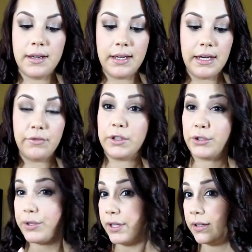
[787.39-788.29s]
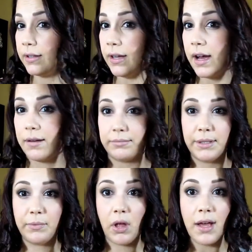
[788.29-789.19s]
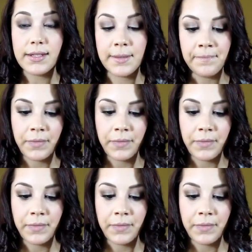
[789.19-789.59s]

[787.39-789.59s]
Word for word: kind of glittery lip gloss.